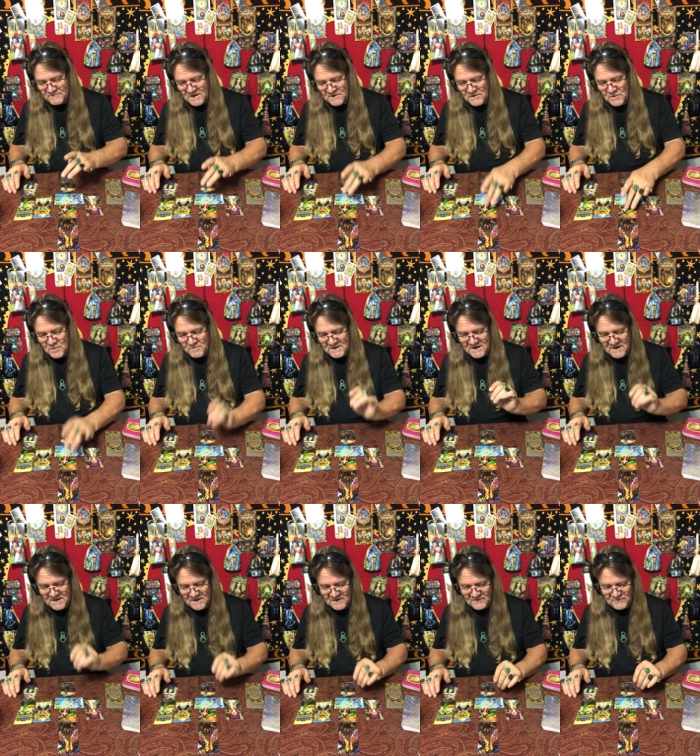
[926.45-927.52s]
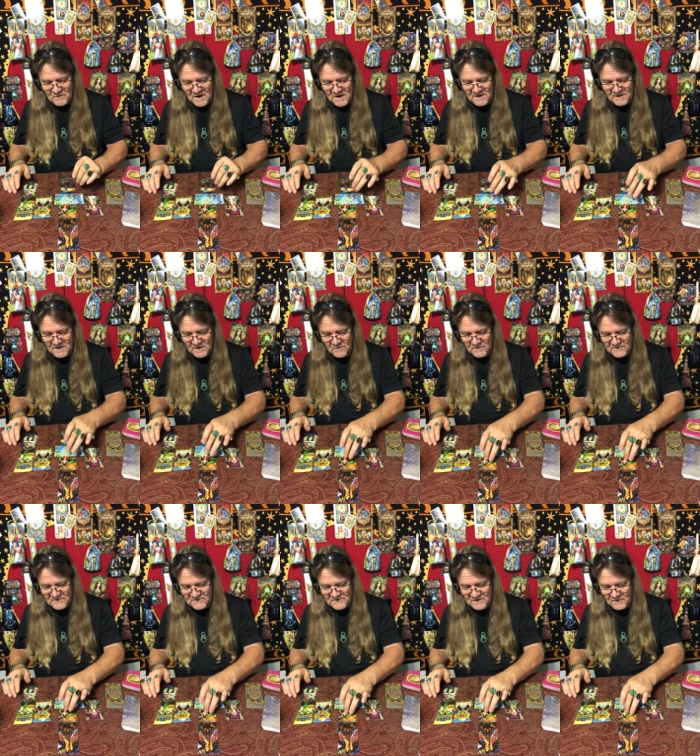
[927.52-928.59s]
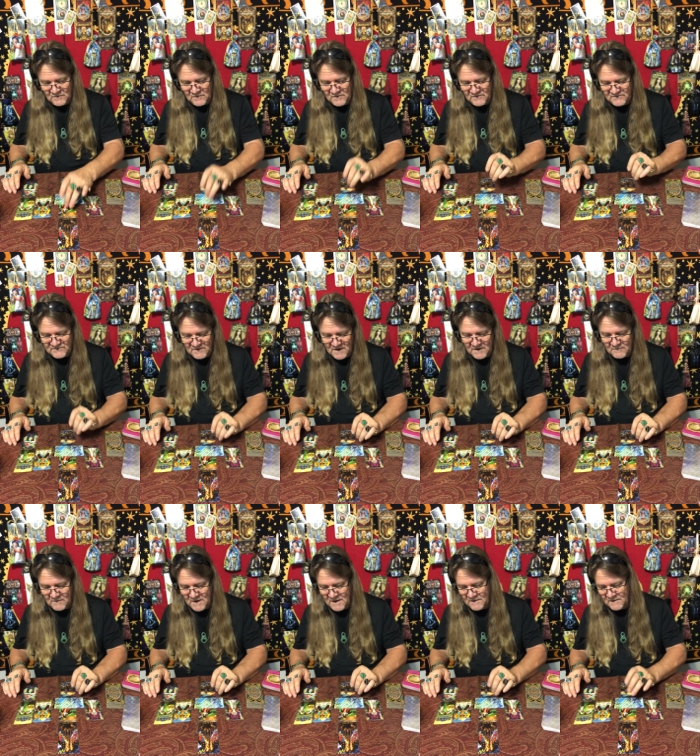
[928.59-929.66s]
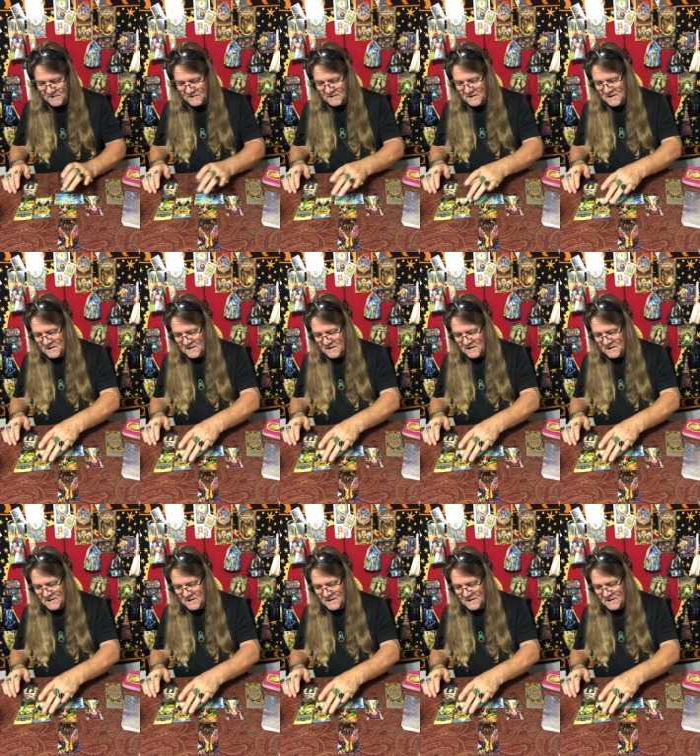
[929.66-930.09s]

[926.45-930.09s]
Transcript: New beginnings right here with this little earth sign right here.